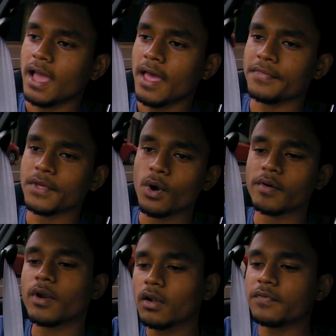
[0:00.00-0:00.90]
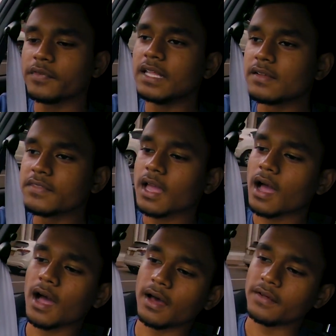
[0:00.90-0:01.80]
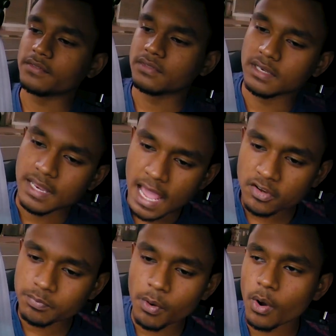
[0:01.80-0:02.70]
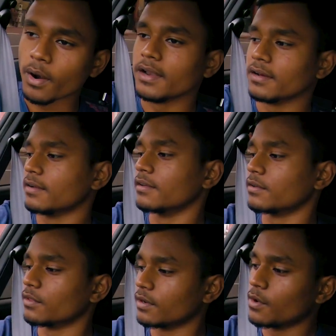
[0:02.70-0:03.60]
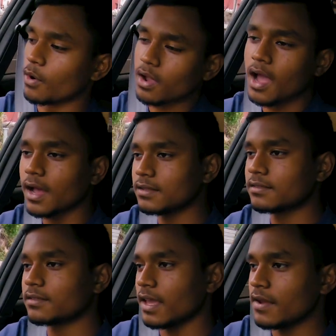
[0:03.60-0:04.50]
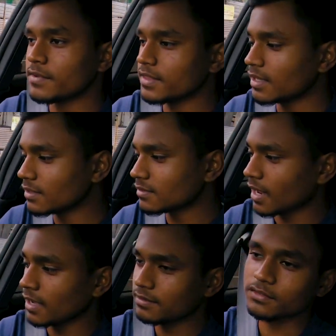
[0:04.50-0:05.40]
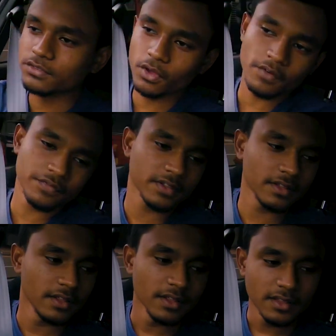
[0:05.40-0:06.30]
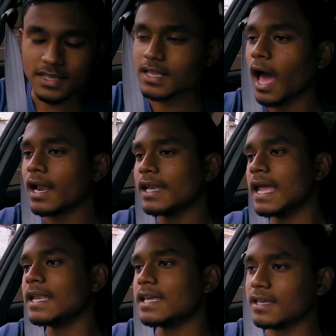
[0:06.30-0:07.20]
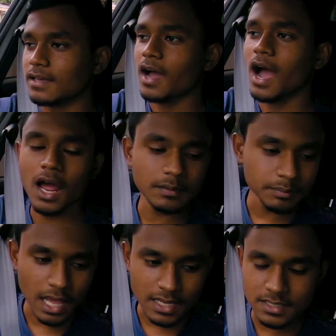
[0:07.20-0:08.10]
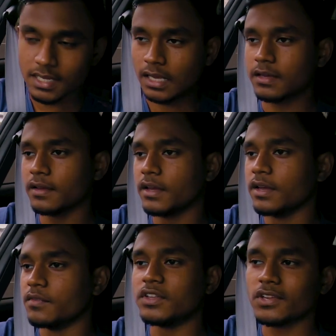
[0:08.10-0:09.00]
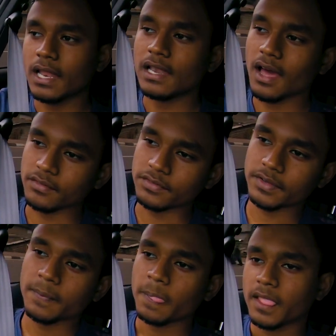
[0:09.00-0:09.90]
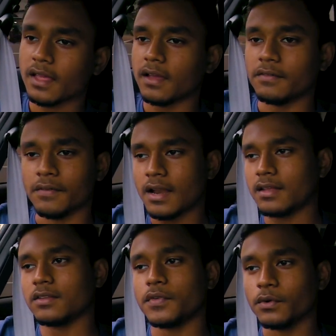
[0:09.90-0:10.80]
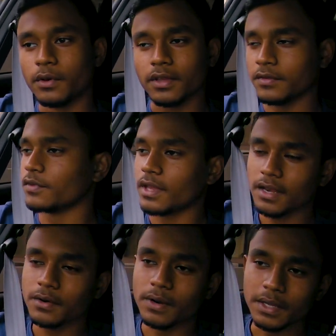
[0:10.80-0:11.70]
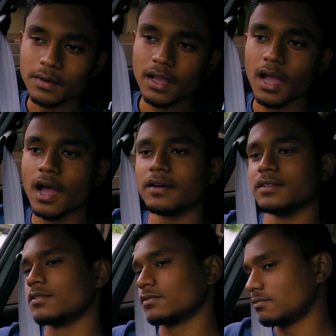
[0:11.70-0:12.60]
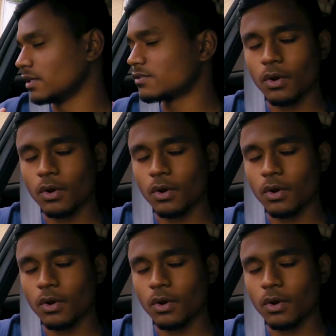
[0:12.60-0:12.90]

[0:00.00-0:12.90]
And the overall feel of the car, the dashboard to the door cards, everything is nice and soft. There's hardly any hard plastic, which I love. Whereas if you get into a newer car, it's